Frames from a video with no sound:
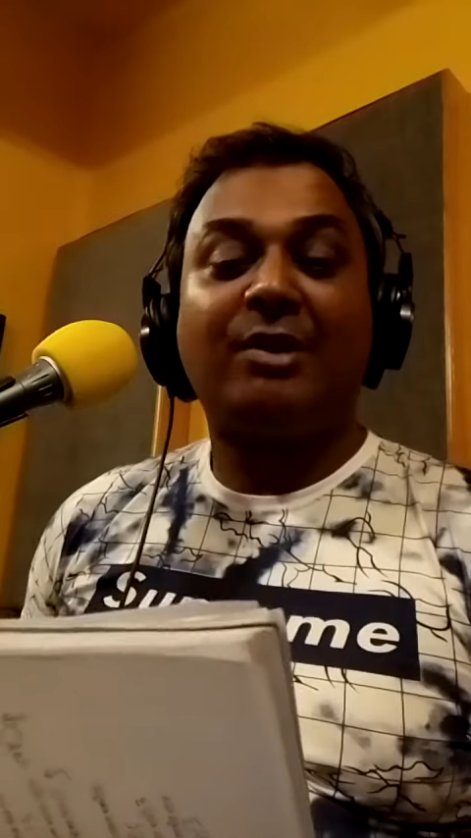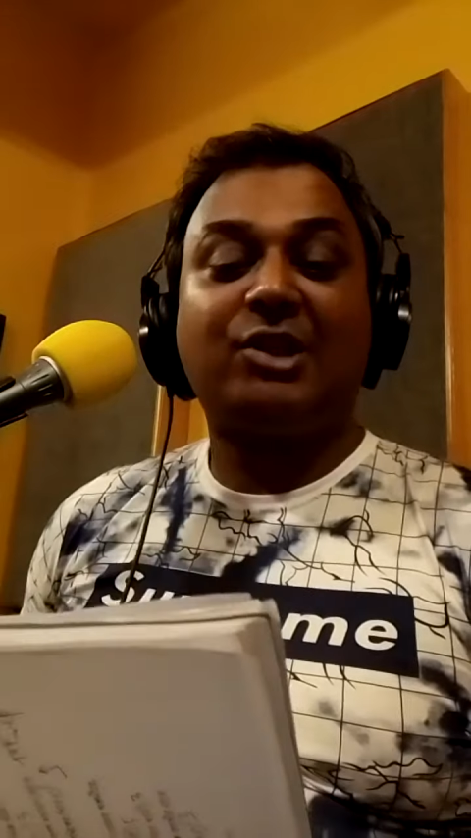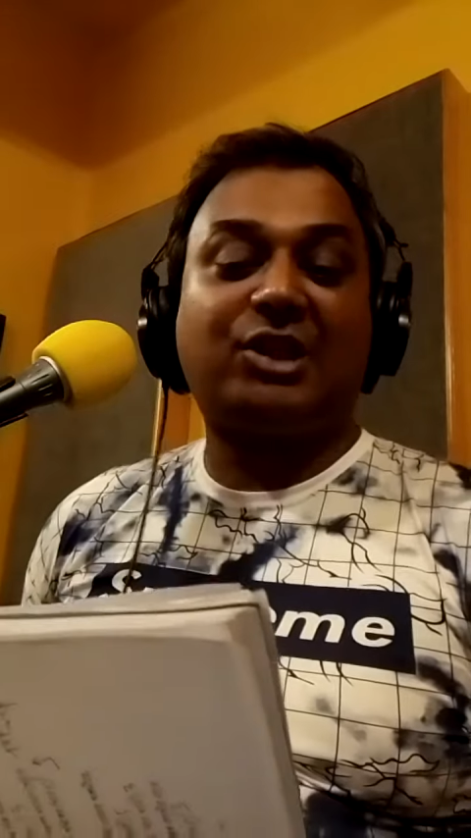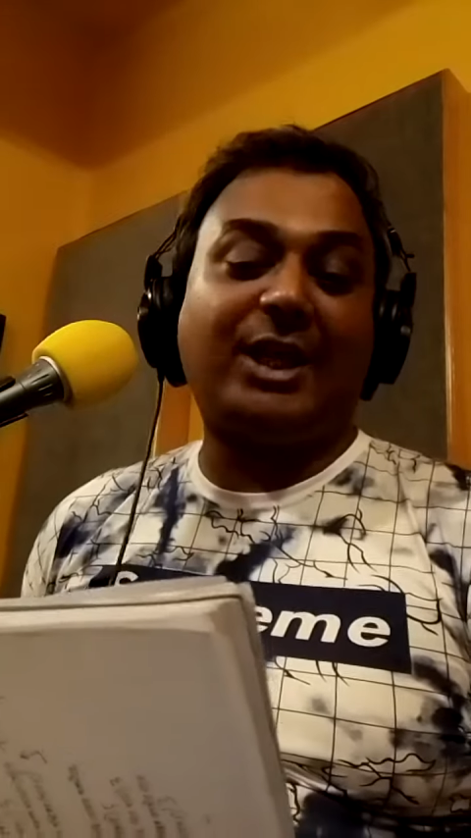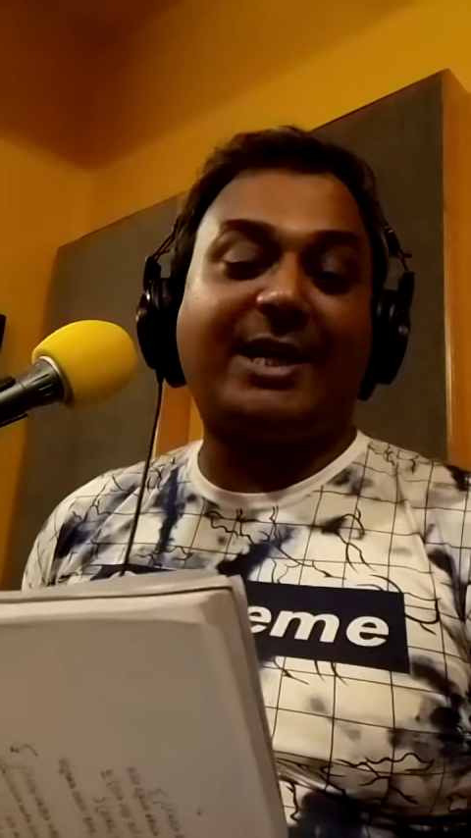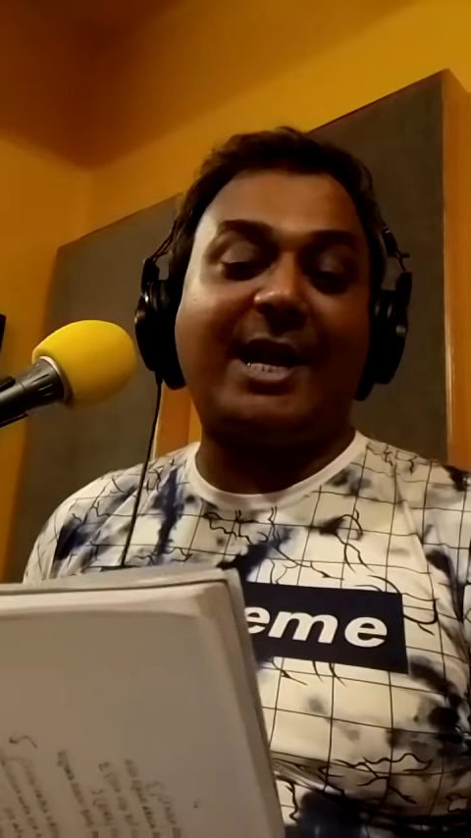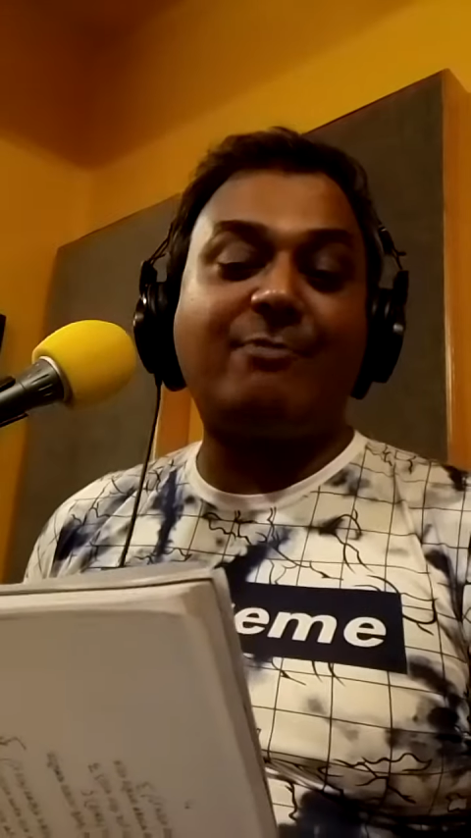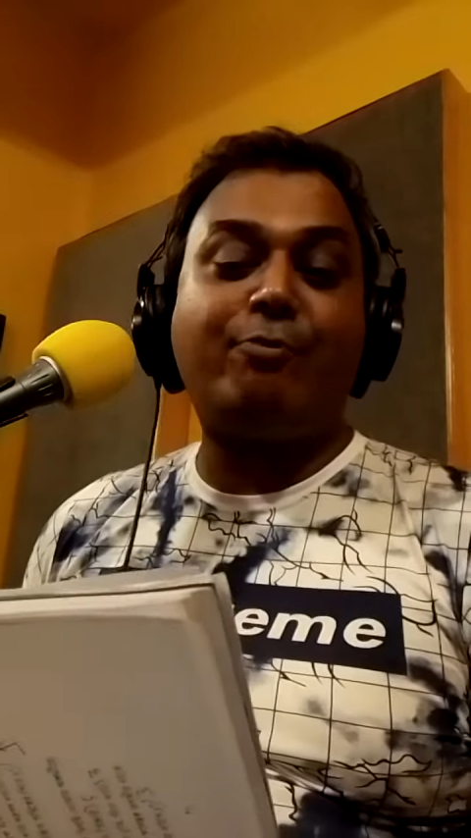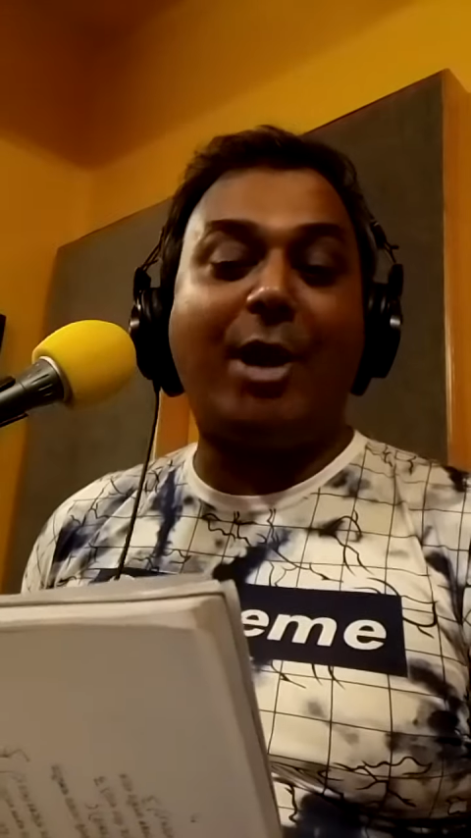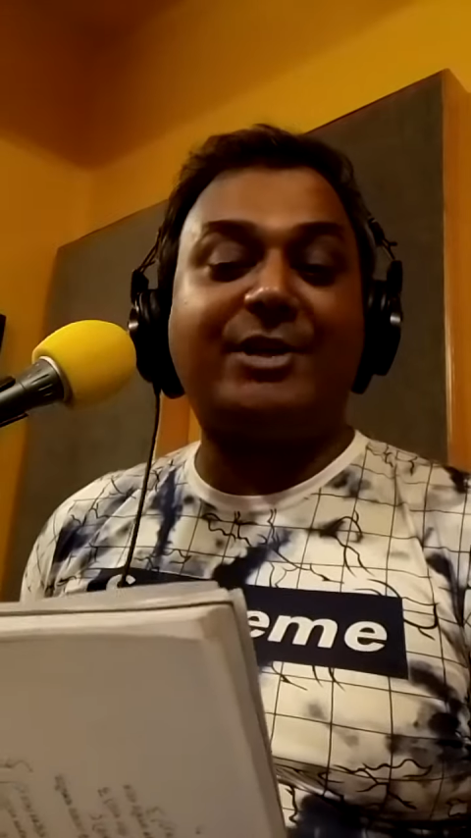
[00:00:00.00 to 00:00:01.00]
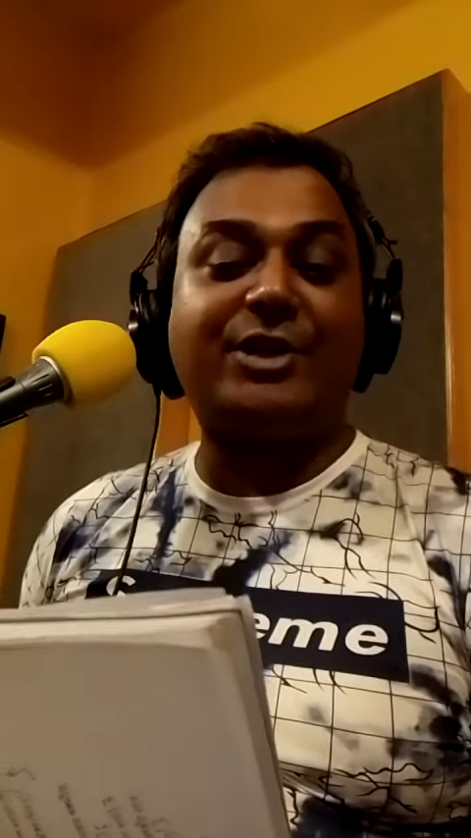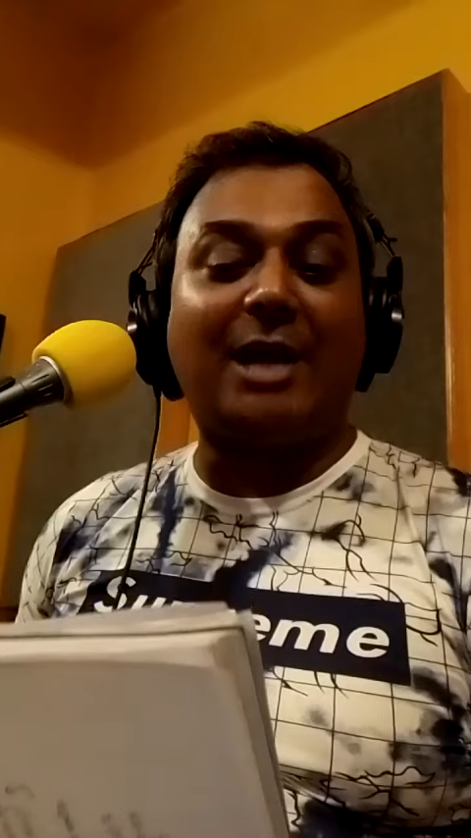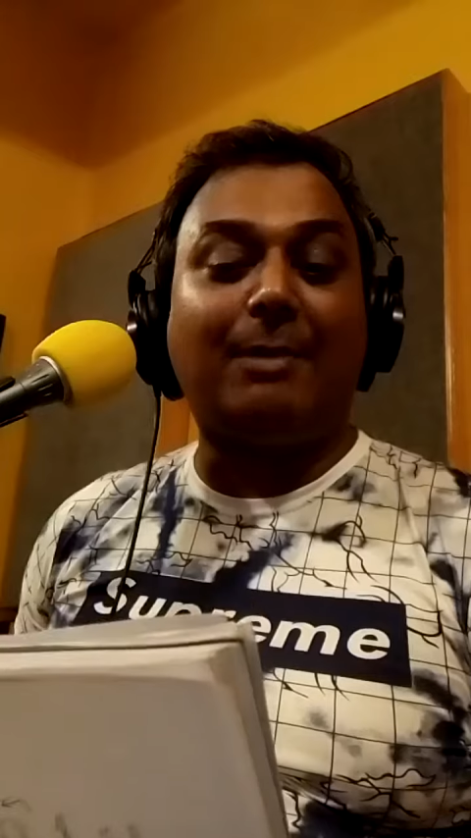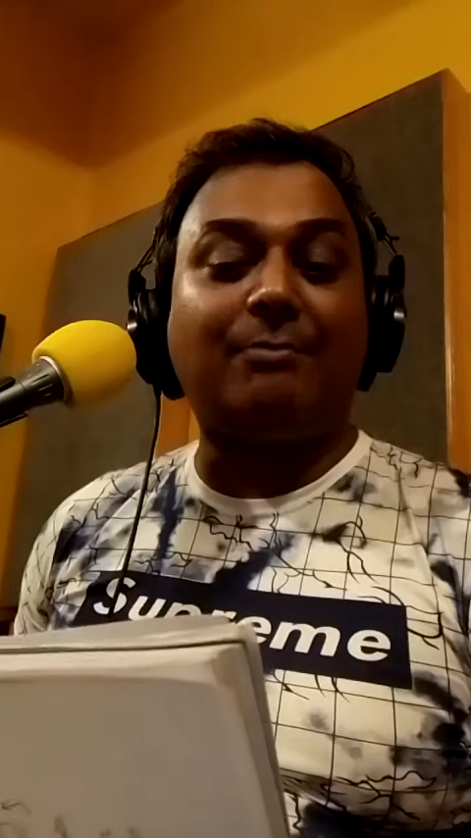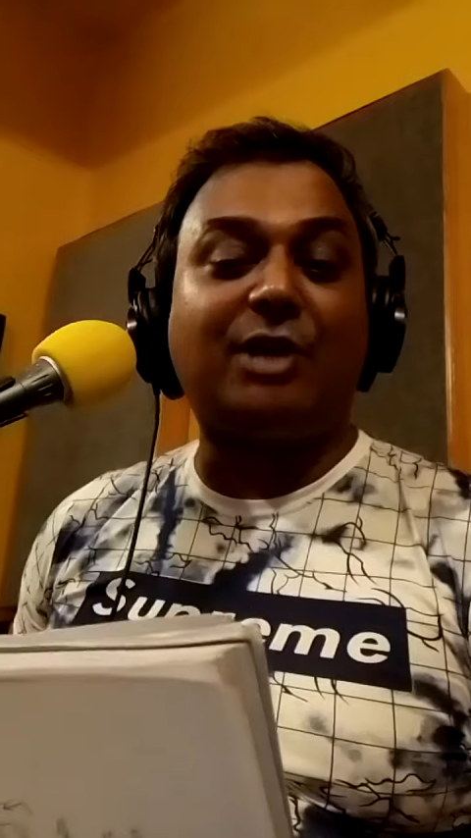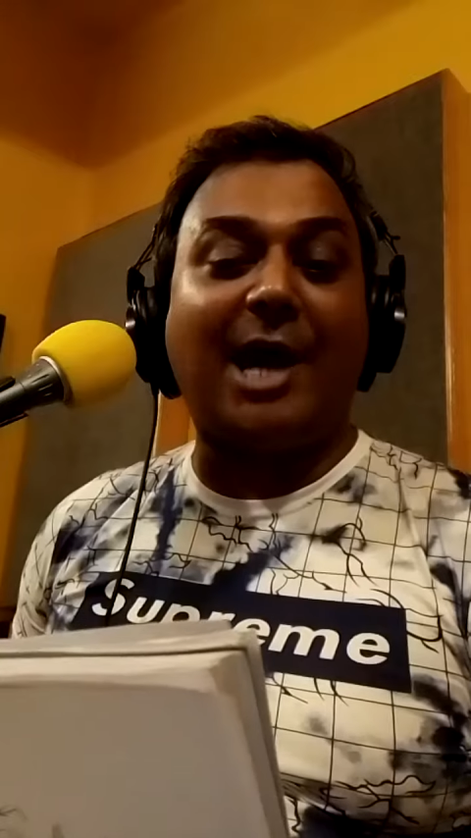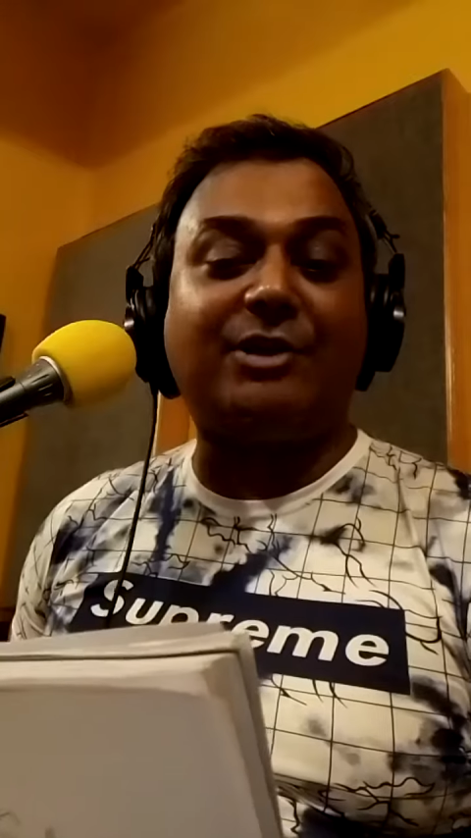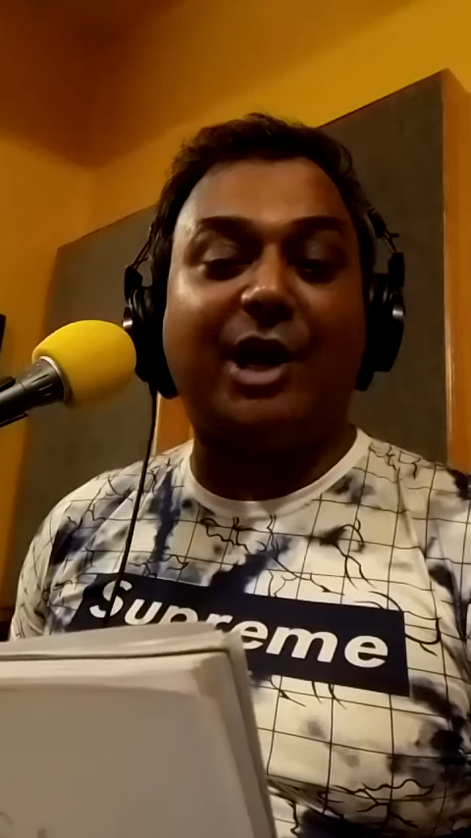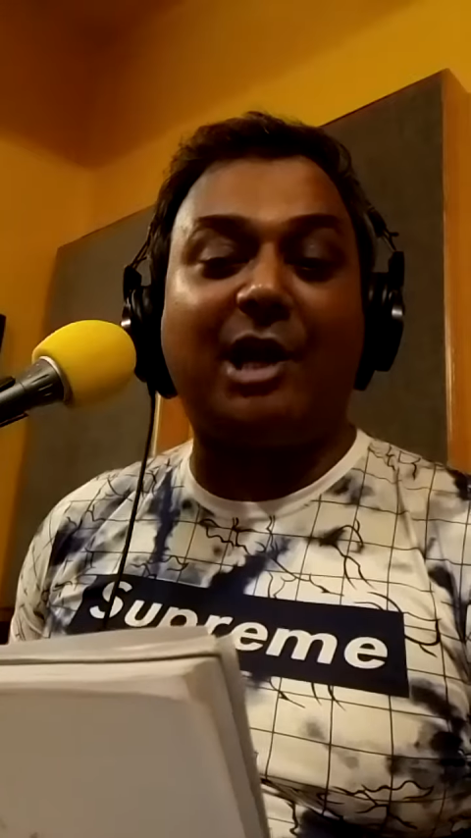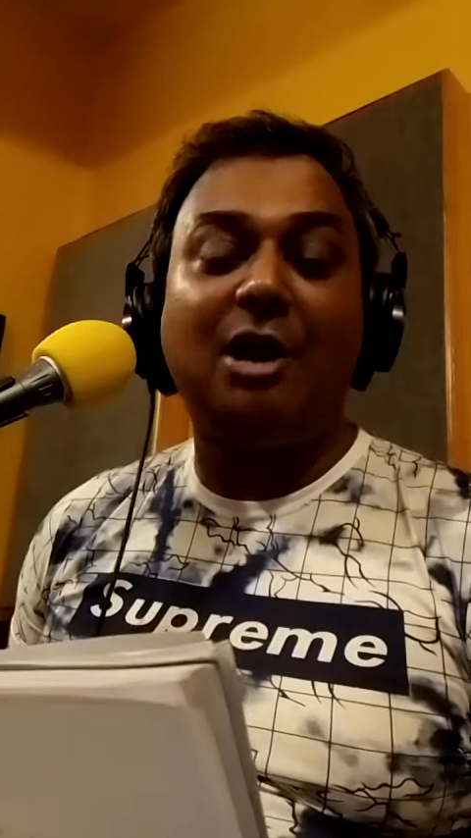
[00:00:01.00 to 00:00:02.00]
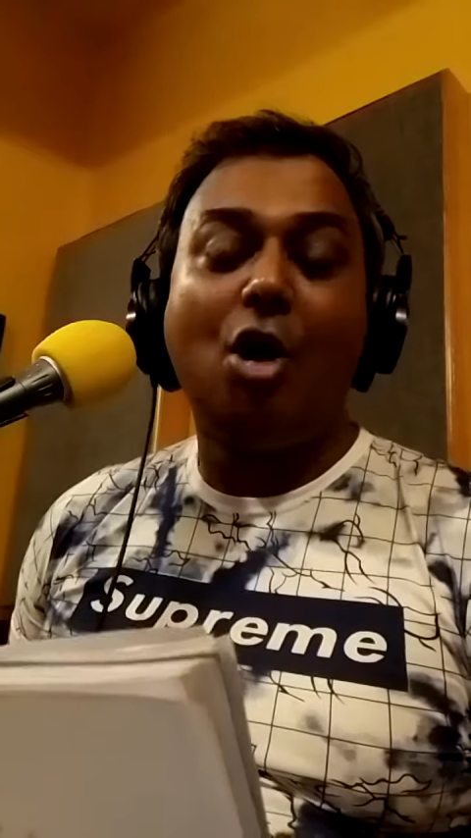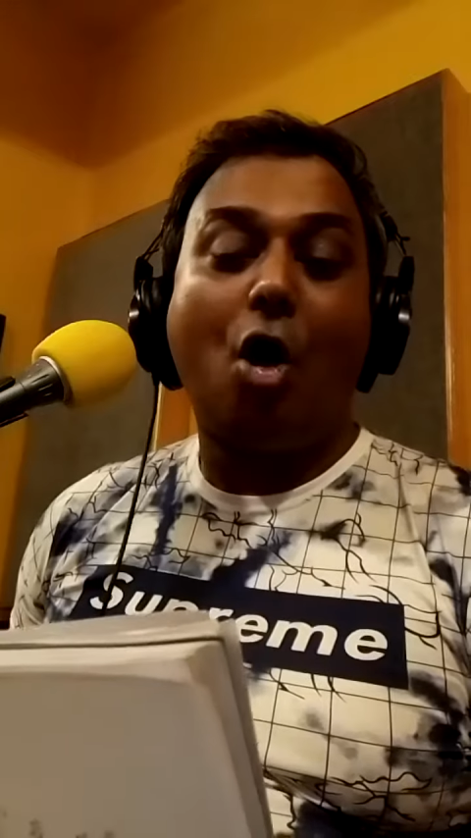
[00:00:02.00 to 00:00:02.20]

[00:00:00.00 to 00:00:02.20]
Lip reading: Second poetry album title